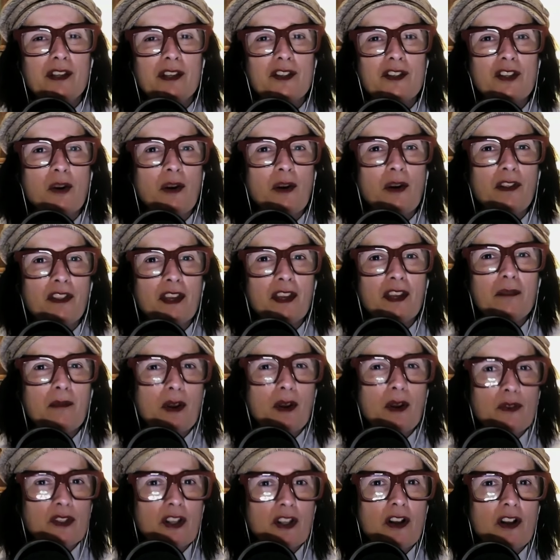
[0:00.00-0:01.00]
So I think
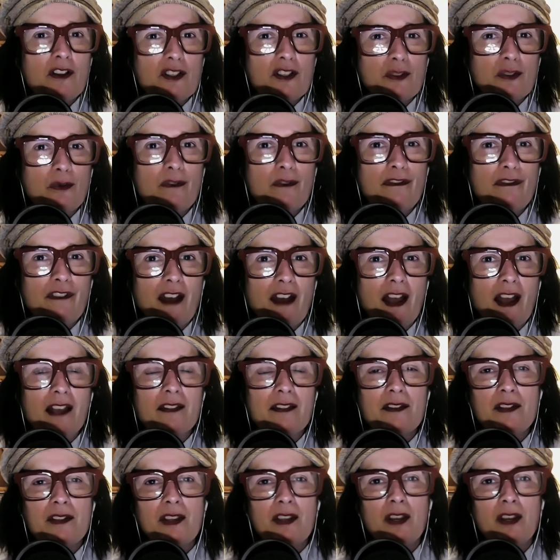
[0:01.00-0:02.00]
most Arsenal fans